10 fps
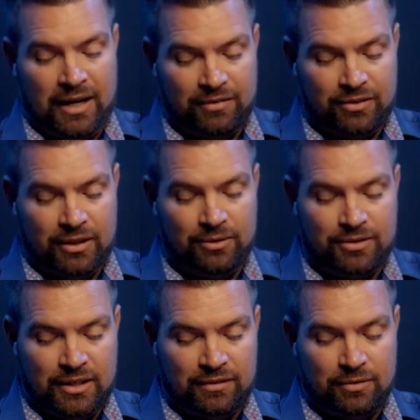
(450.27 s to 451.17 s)
After I
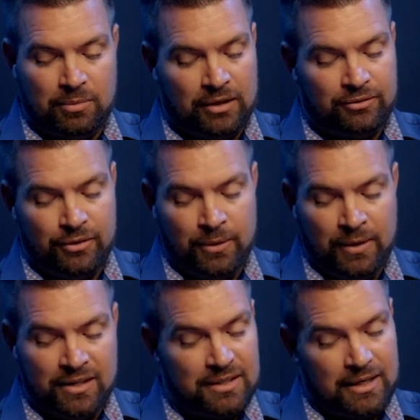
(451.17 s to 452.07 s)
was there for about three weeks,